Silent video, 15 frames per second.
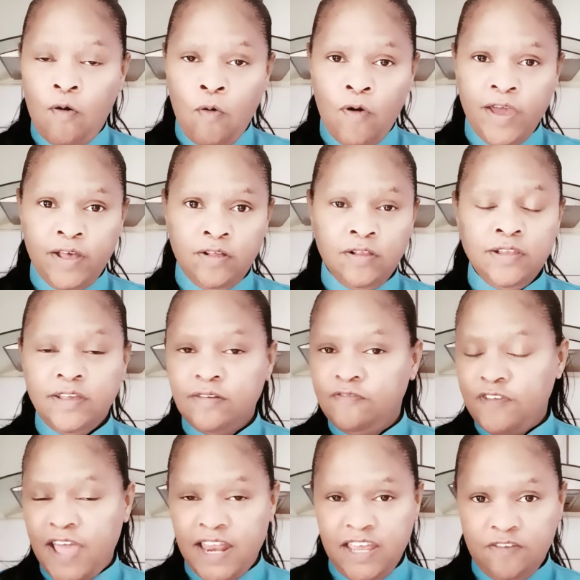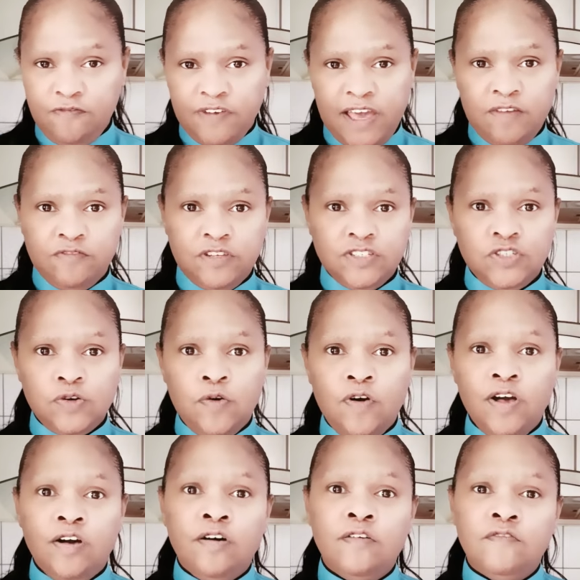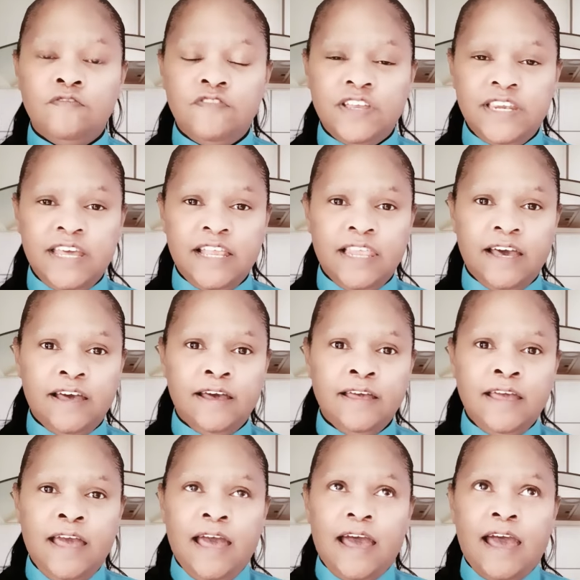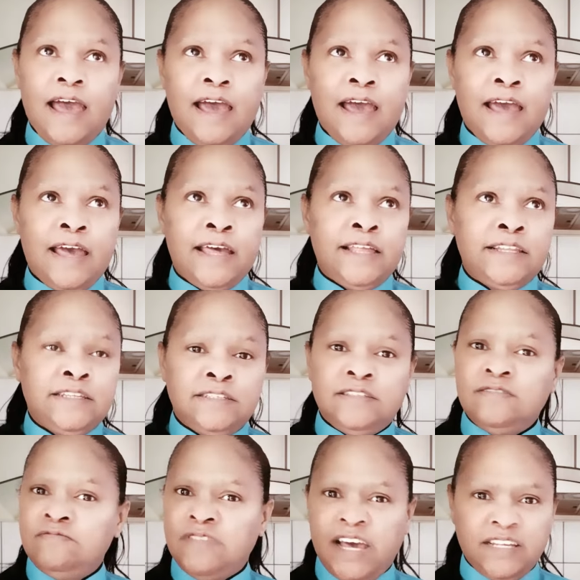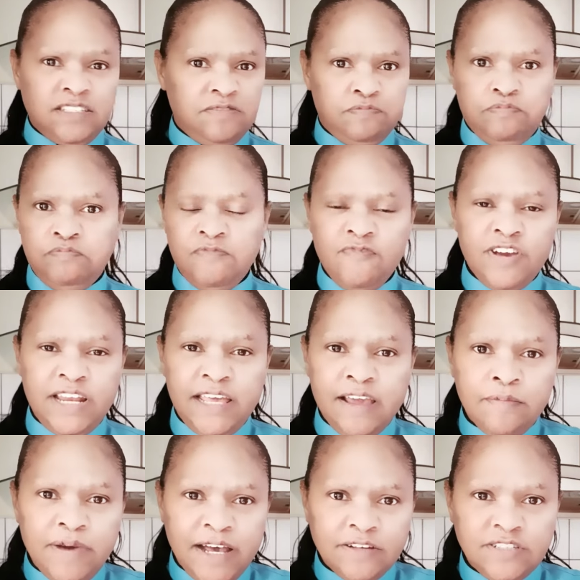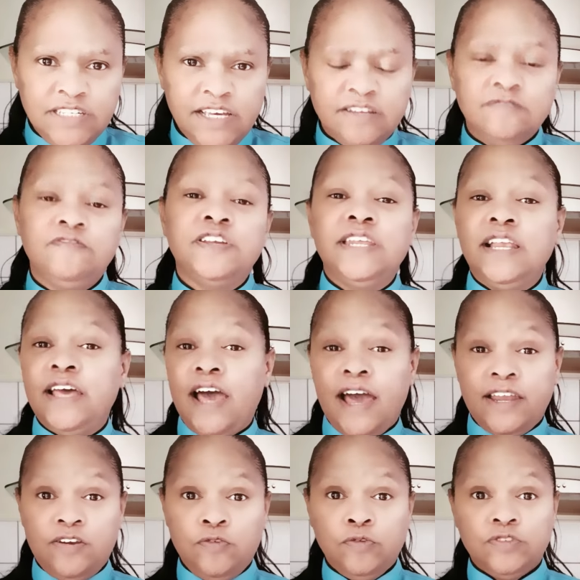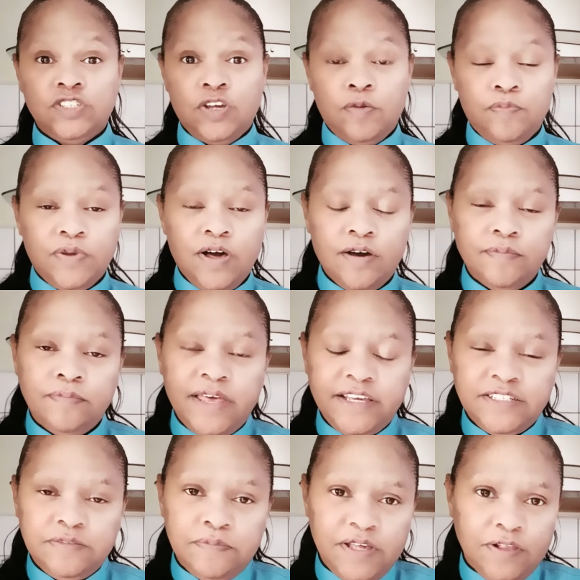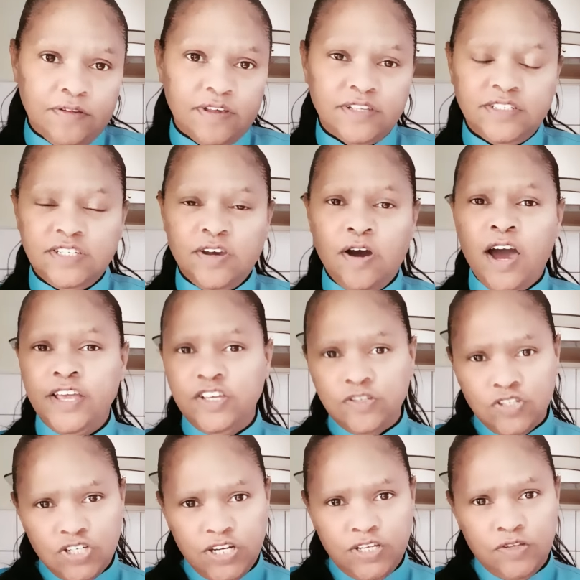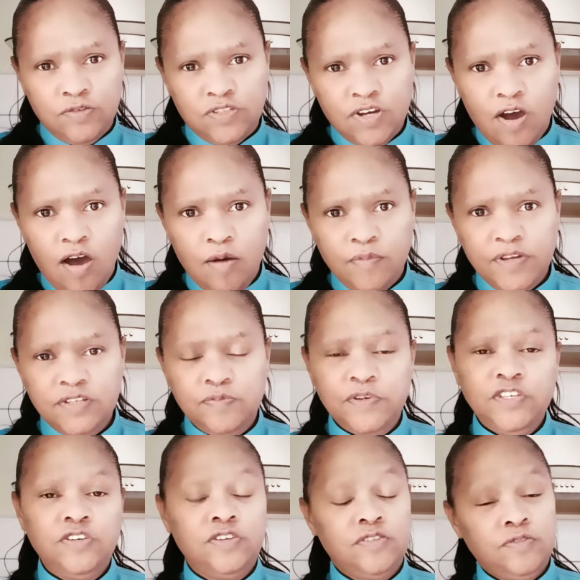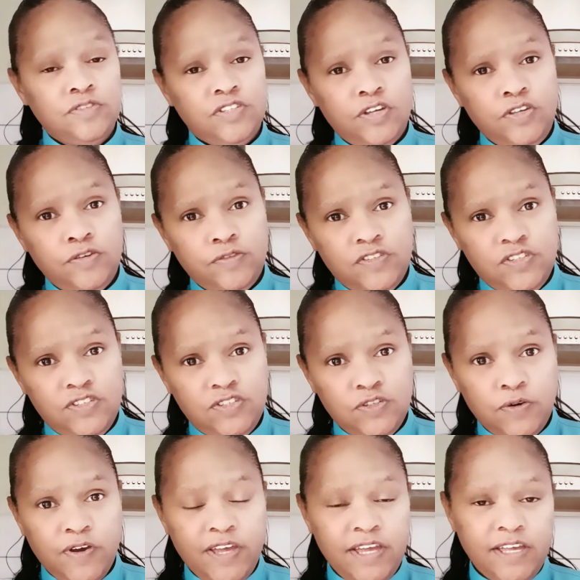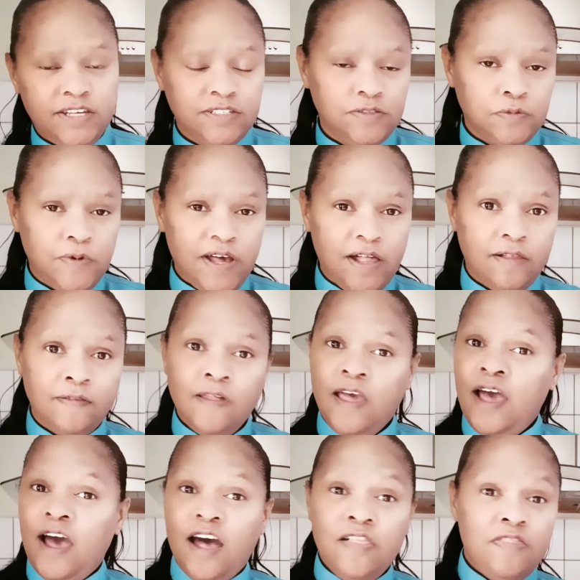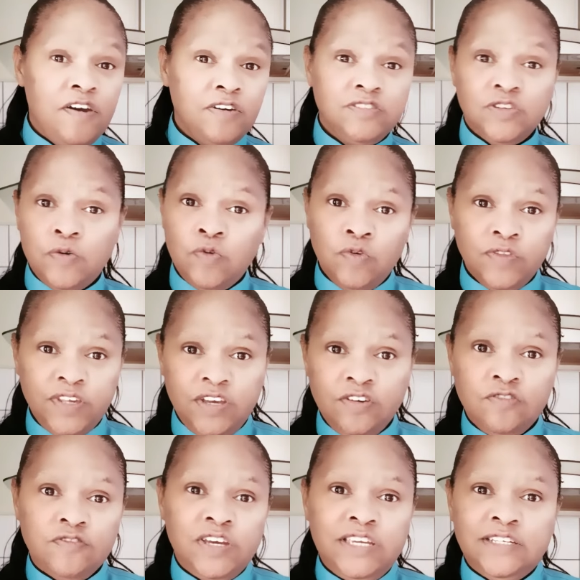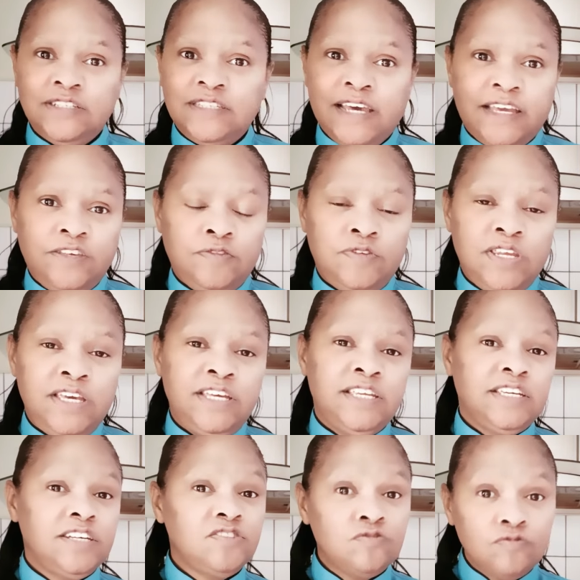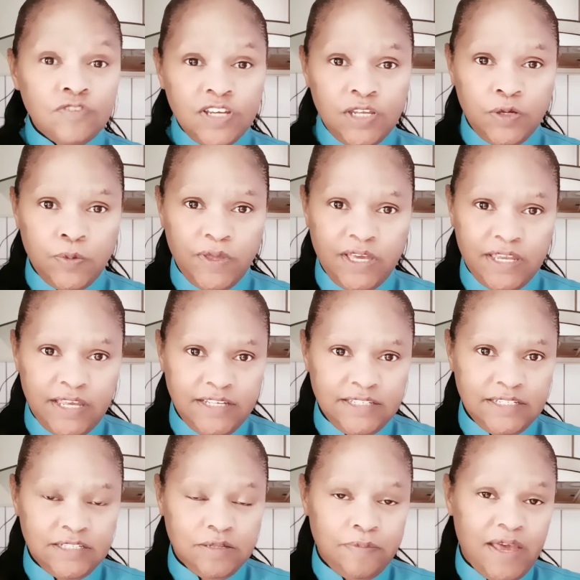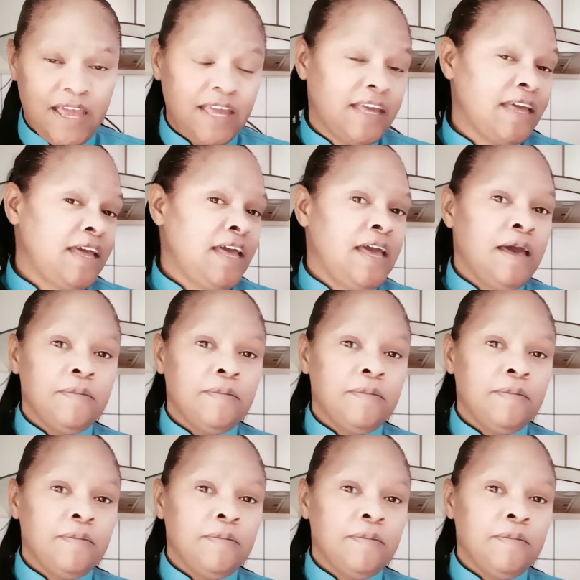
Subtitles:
oil, any flavorless oil, vanilla, and that's really about it. Vanilla and also plant-based milk. So I usually use almond, but you can also use soy as well. And those are all the ingredients that you need, and it's really quick and easy to make.